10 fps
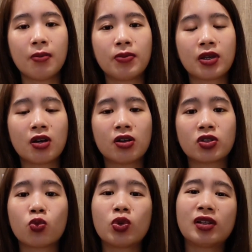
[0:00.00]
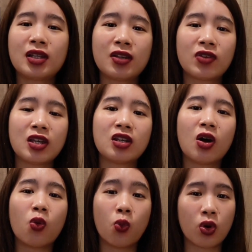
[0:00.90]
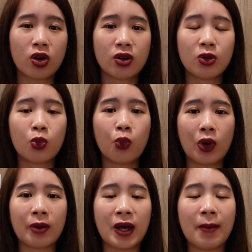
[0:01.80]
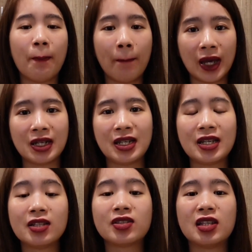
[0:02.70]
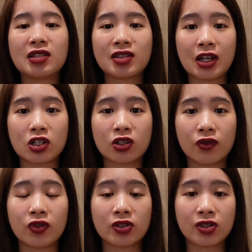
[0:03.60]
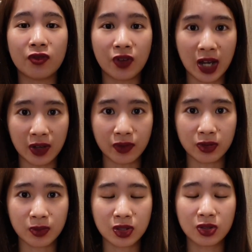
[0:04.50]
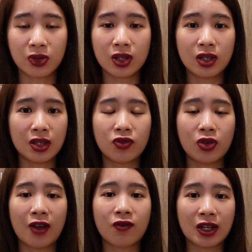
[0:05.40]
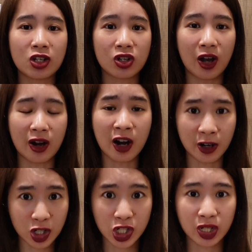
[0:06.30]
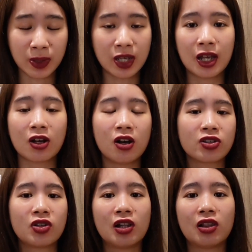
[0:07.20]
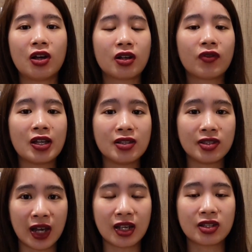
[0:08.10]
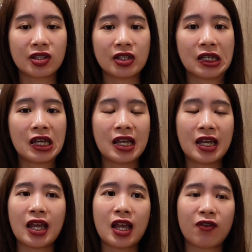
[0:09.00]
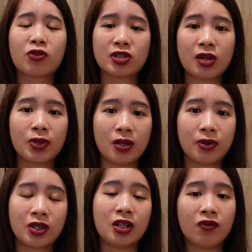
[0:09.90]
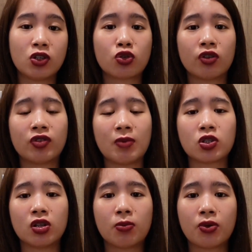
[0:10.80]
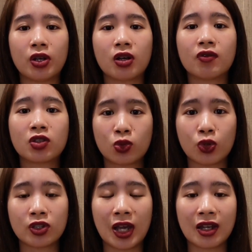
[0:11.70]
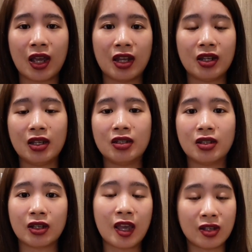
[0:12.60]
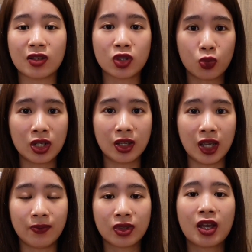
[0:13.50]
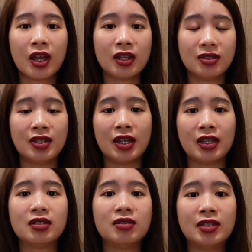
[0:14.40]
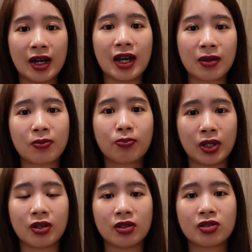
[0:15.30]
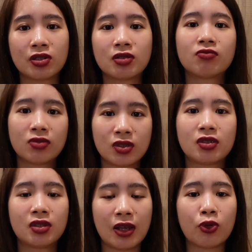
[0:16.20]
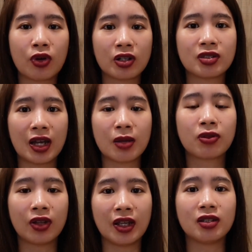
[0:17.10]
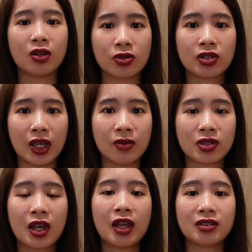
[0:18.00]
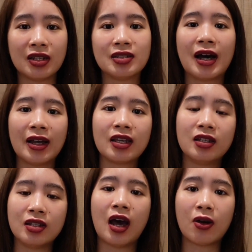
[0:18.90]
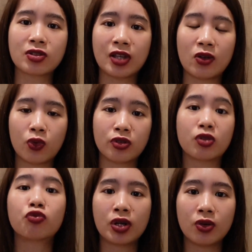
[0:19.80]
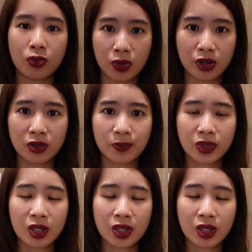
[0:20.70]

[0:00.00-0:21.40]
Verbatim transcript: because we live in a world whereby money is essential for survival. So if you have financial hardship, it can cause you a lot of anxiety, and for some people it even drove them to the point of suicide. And in the case of Squid Game, they die because they would rather die playing those games than die in the outside world, the real world.